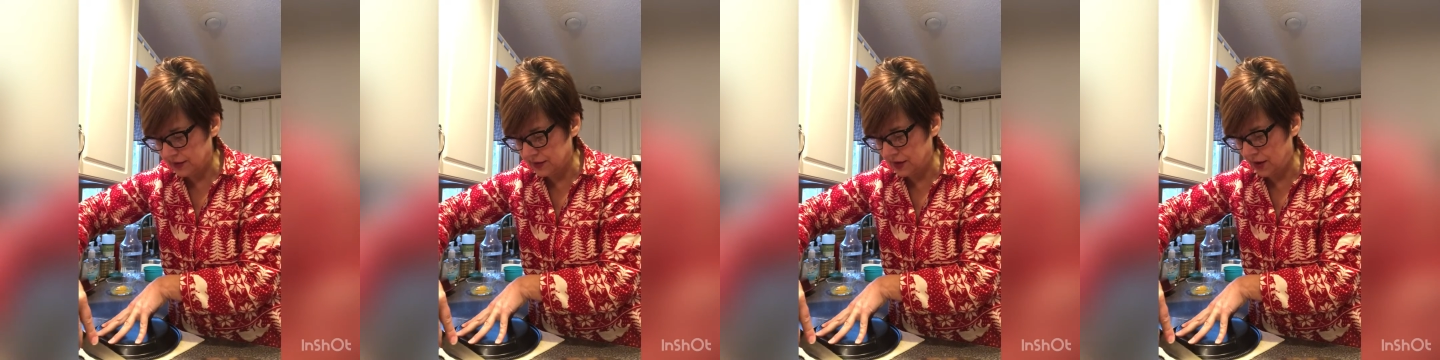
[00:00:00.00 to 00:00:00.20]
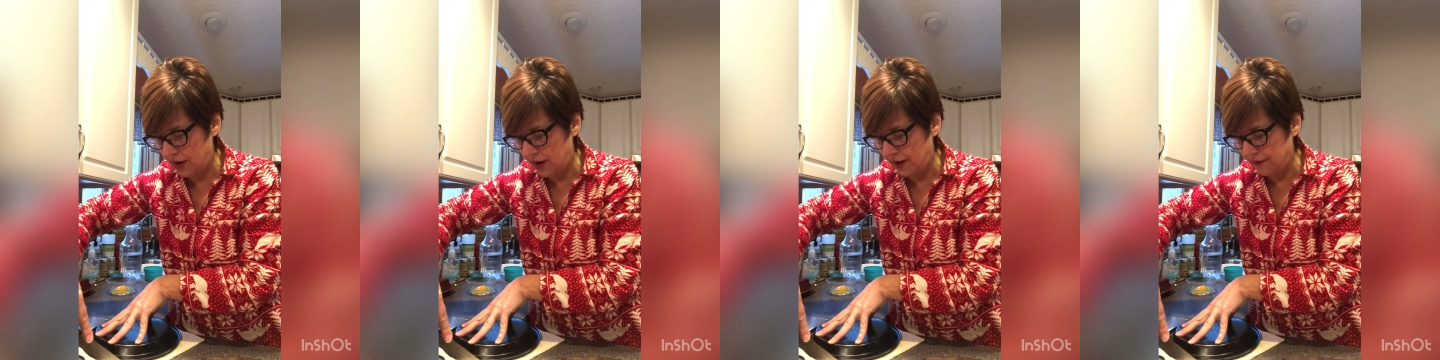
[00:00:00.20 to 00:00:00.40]

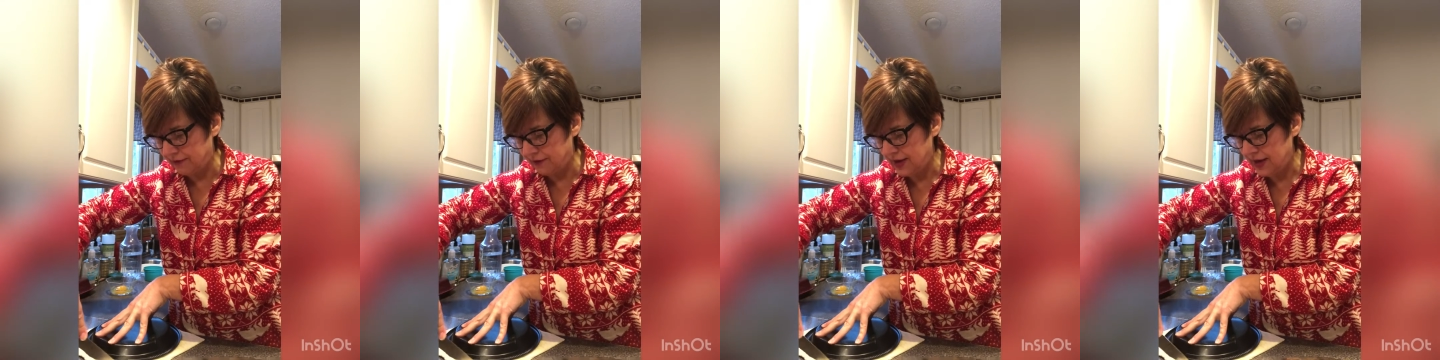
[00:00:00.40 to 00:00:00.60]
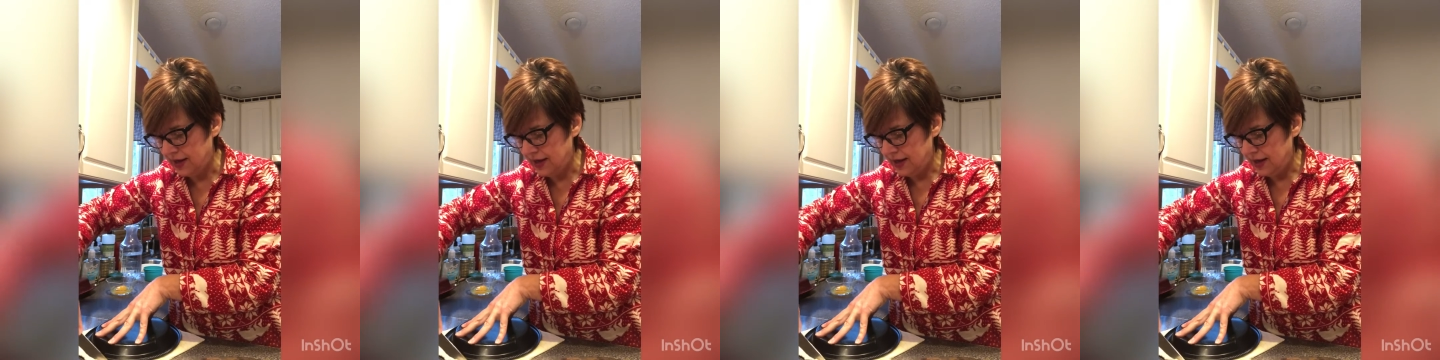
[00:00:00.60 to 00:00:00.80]
off.
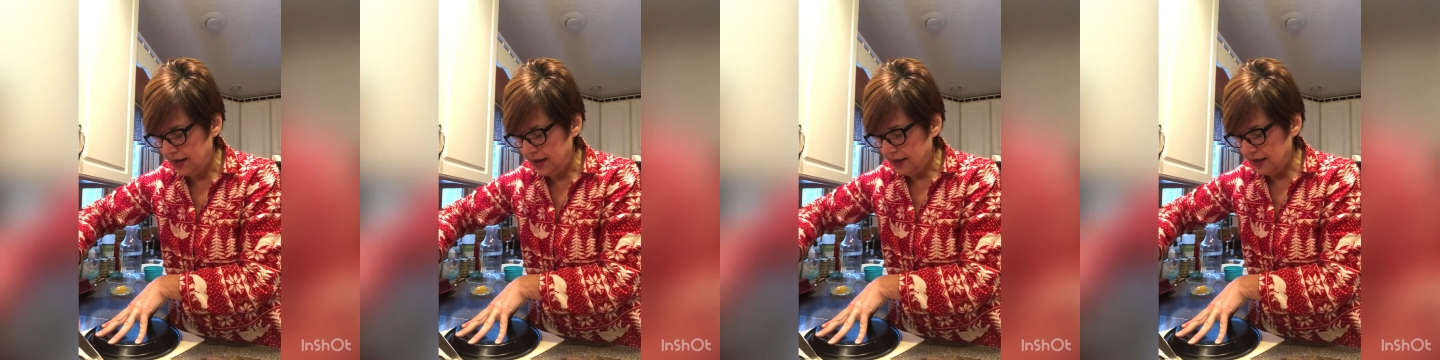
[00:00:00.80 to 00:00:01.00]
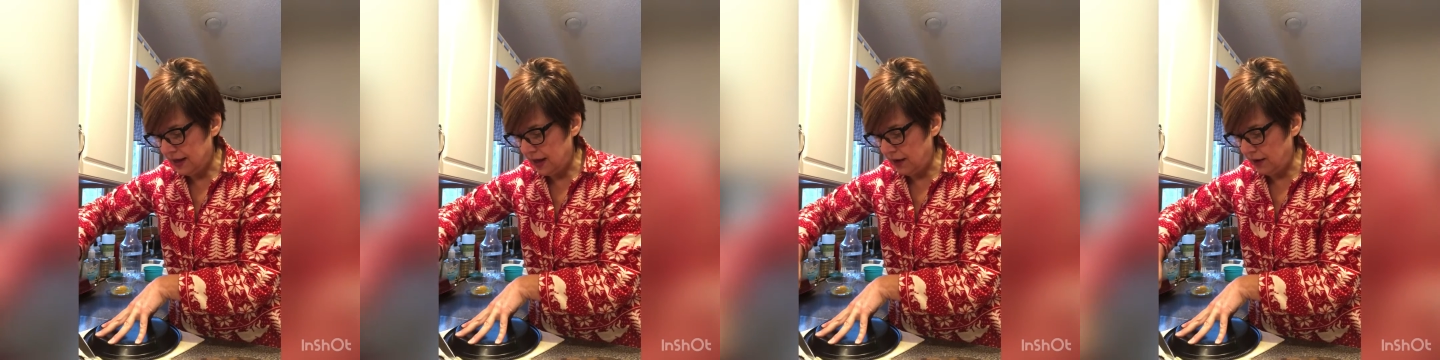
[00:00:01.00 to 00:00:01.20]

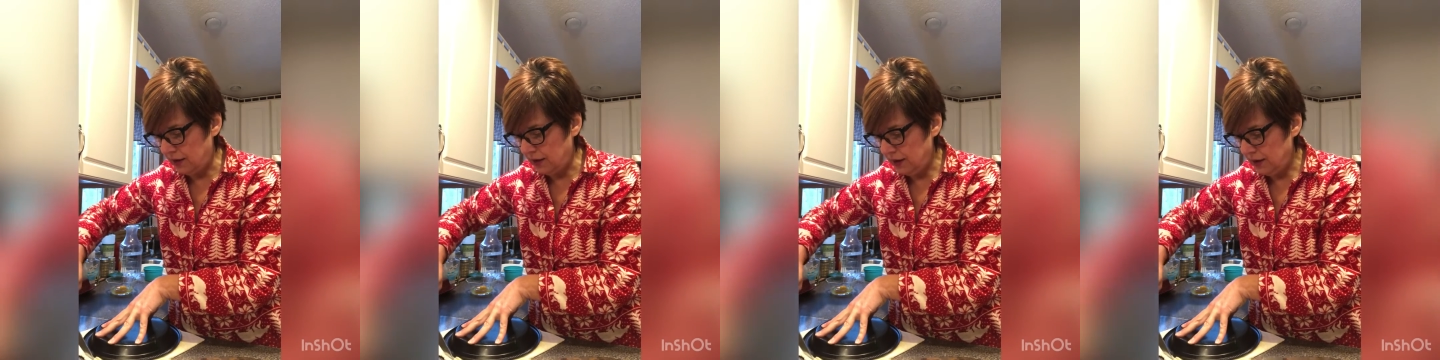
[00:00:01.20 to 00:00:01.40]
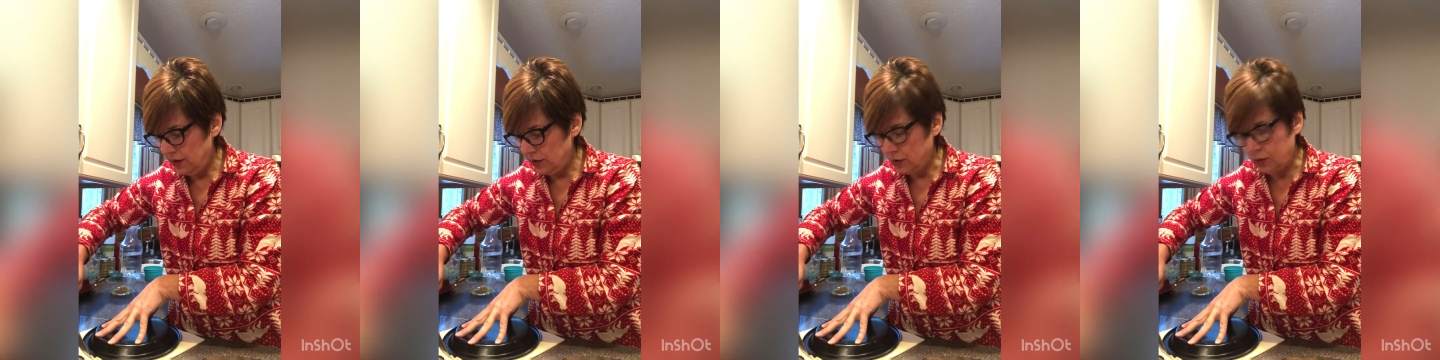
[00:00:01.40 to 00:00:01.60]
Now,
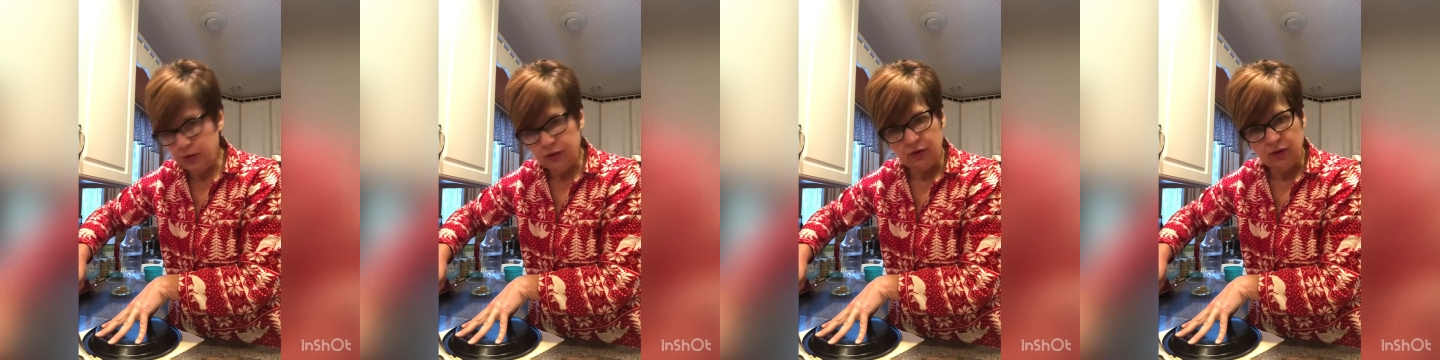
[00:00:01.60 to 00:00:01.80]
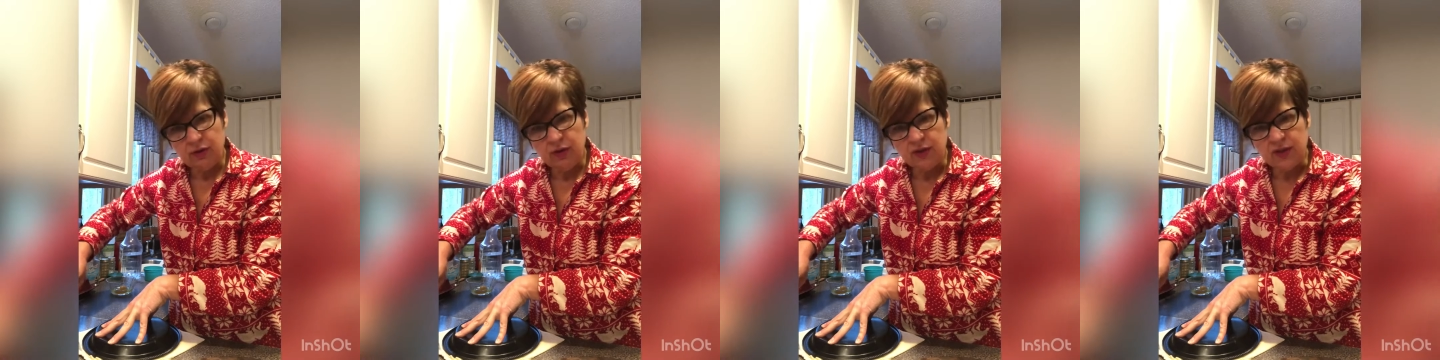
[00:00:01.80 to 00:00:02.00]
don't
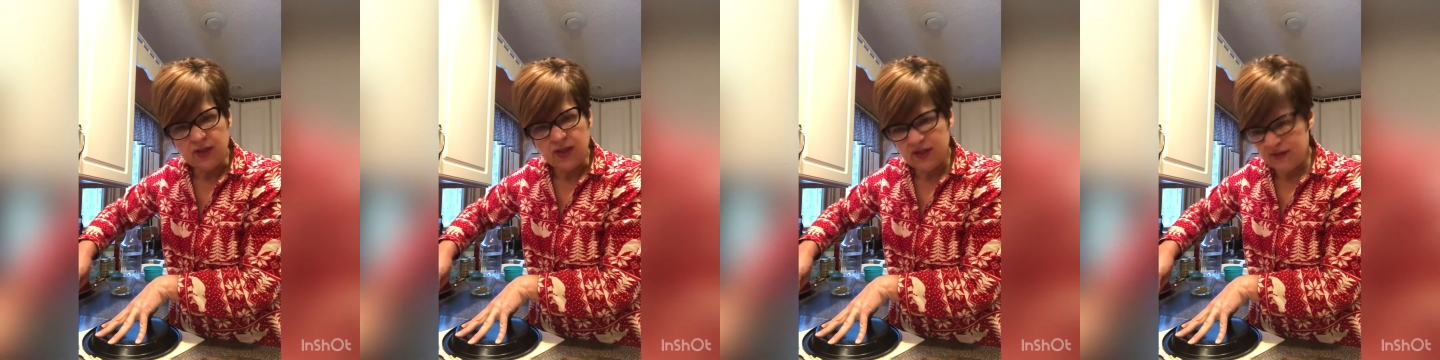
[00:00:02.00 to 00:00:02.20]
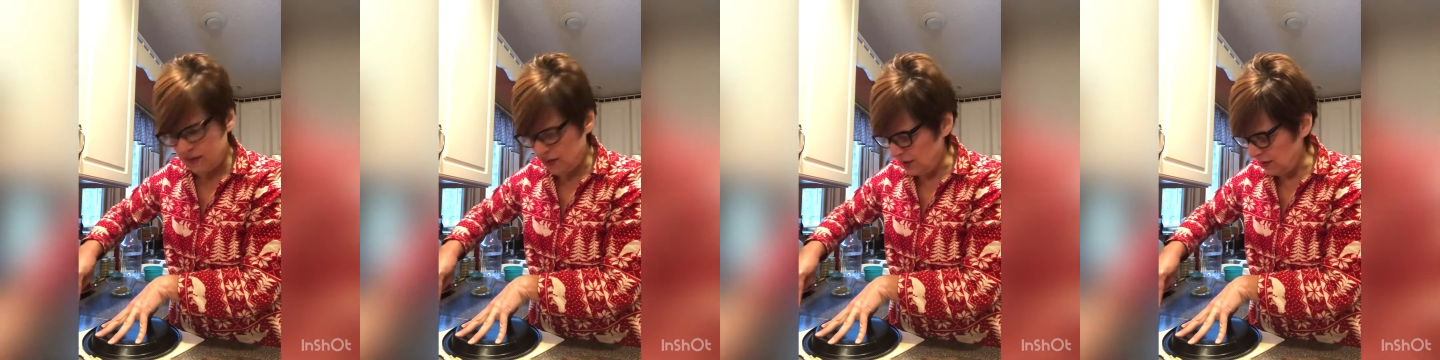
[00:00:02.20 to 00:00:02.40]
throw those
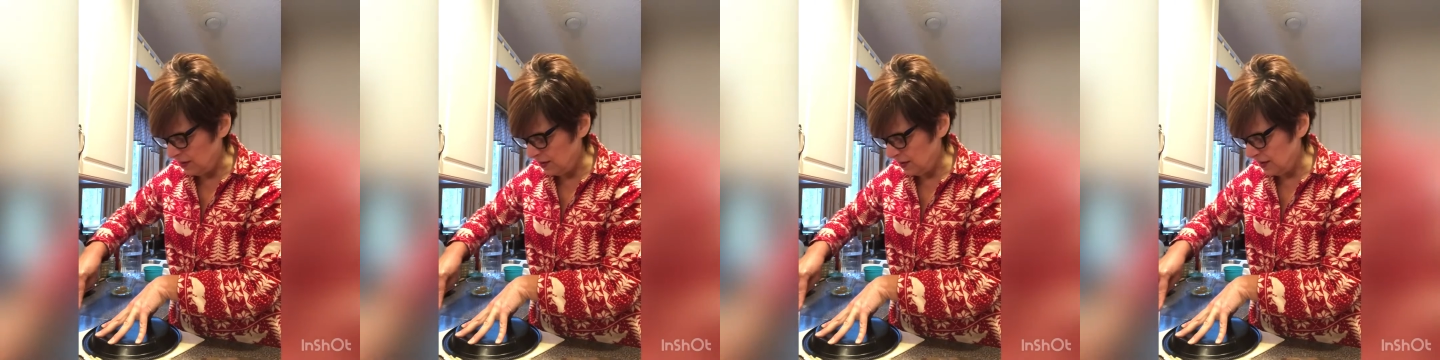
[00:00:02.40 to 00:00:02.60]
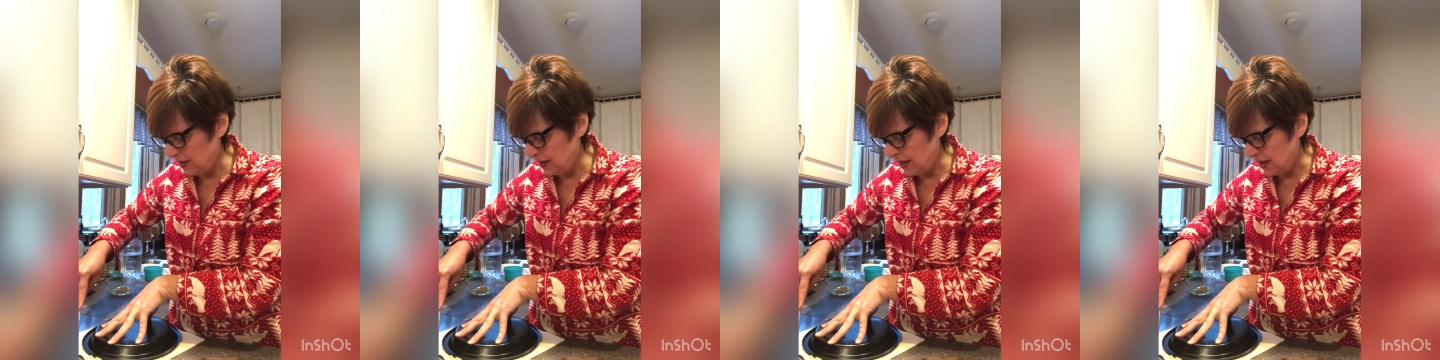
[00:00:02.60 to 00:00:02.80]

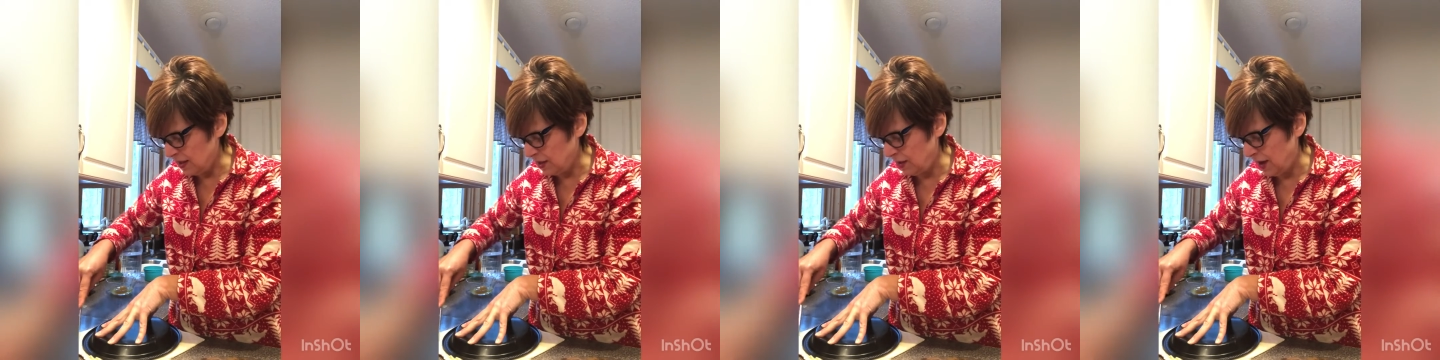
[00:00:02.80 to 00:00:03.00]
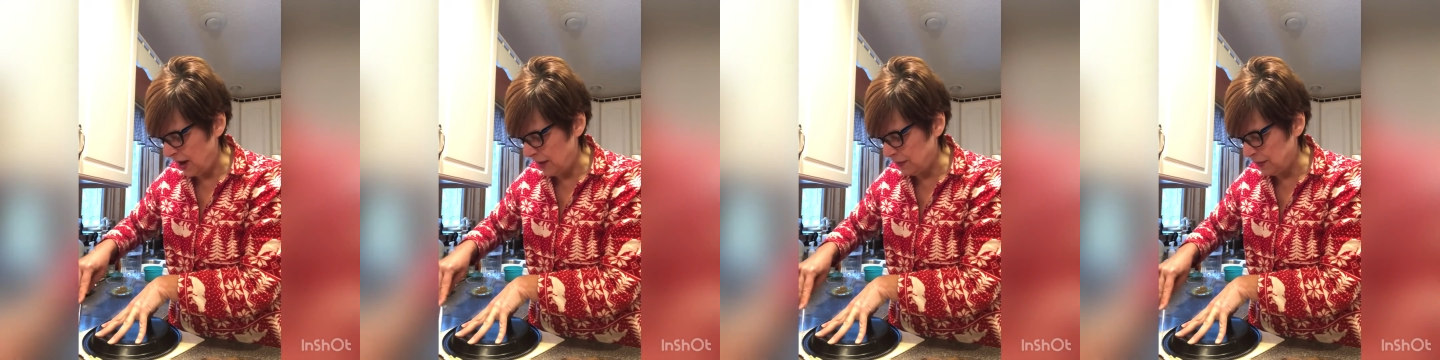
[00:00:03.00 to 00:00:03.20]

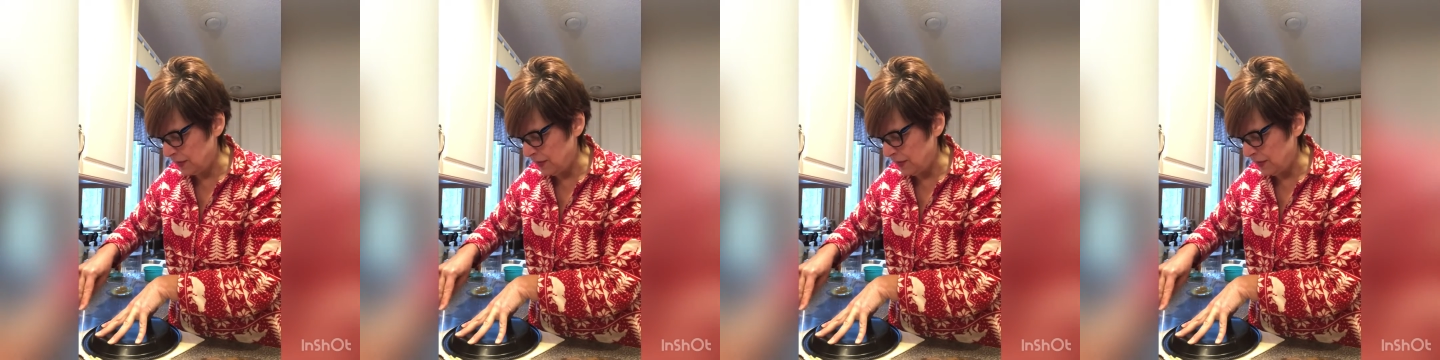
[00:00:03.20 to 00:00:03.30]
scraps away.